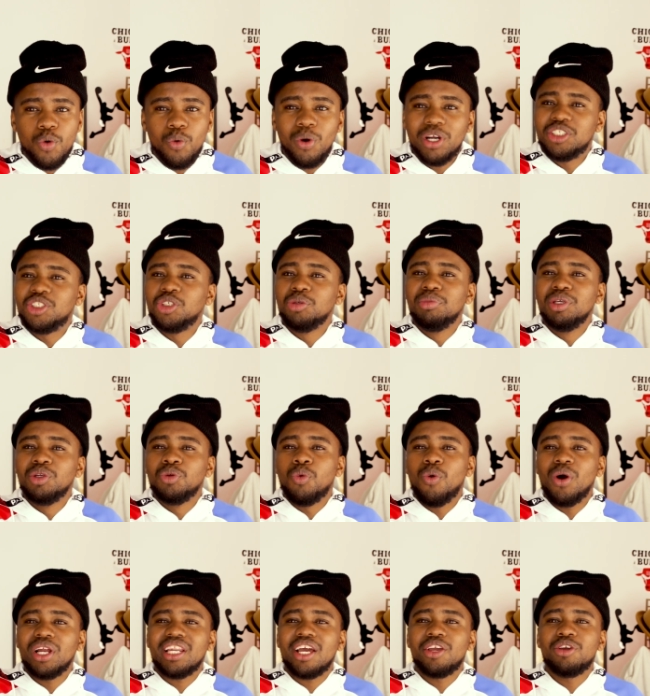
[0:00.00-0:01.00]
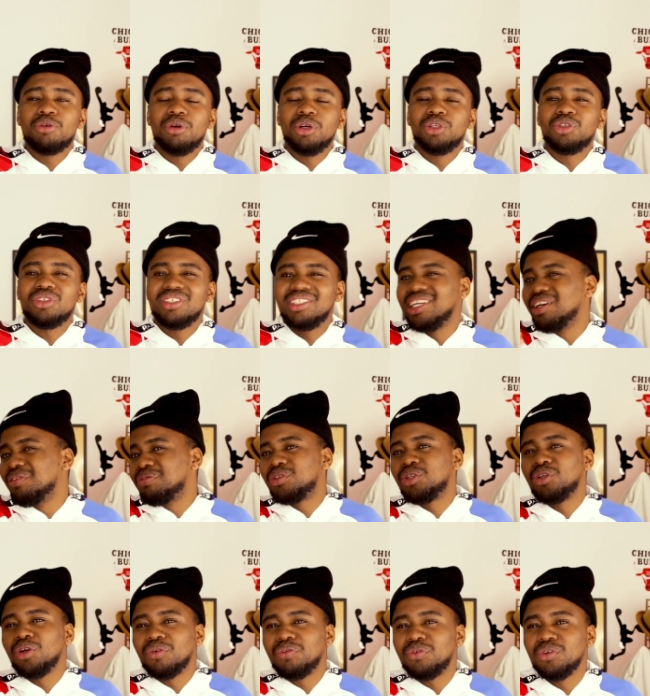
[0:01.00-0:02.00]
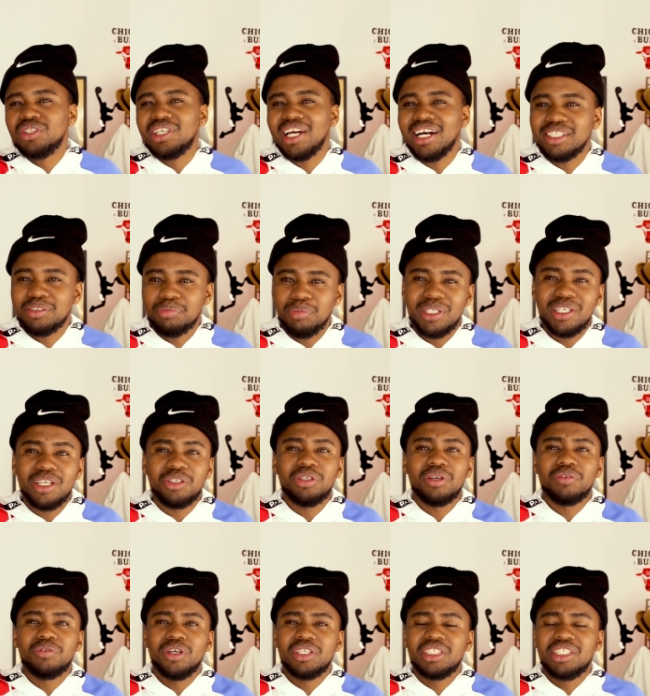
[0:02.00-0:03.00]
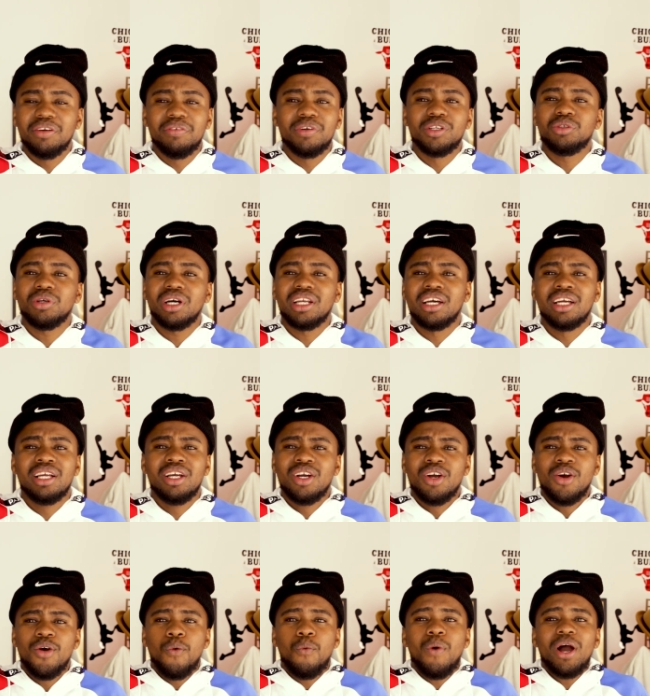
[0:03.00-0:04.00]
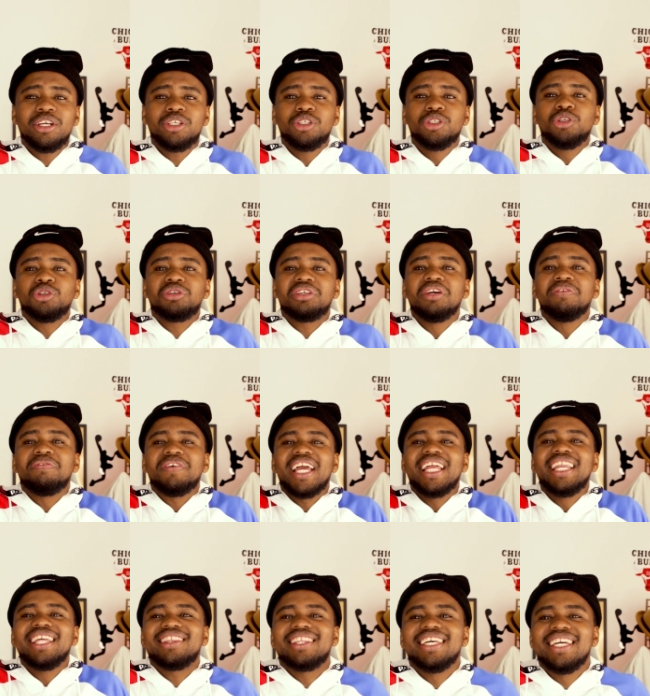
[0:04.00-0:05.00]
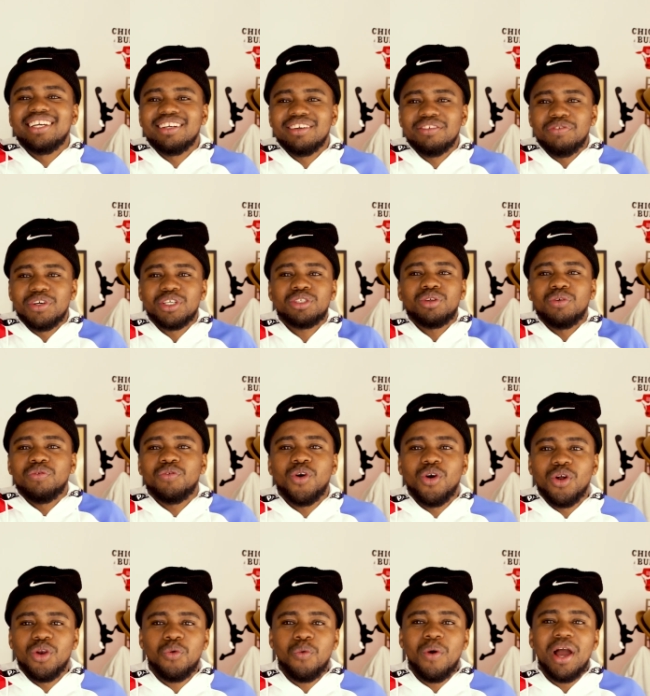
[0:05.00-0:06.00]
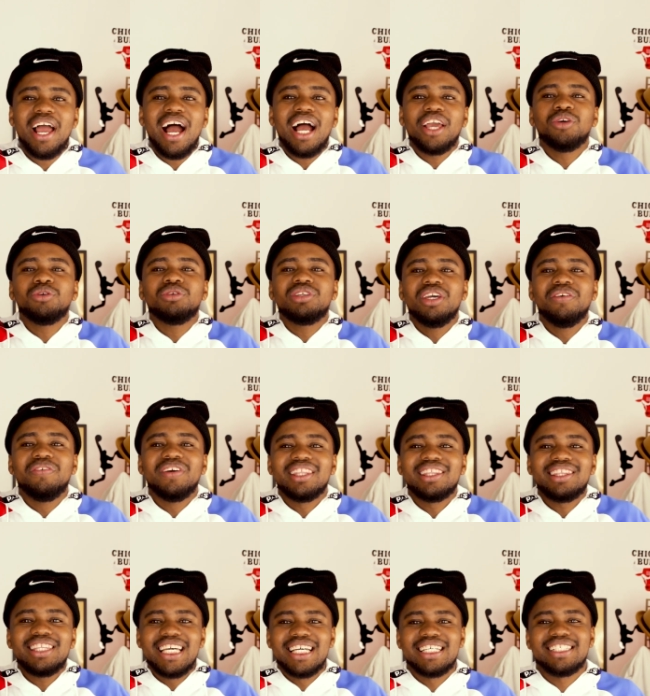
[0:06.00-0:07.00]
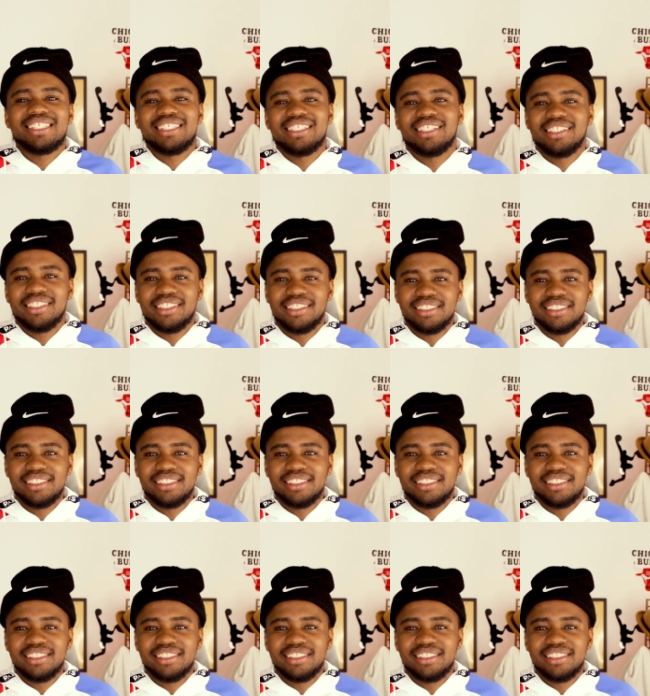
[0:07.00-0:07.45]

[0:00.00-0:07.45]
What do you mean, what are you going to give to your future husband that you have not given to another? Why should you give anything, first of all? Why are you giving things?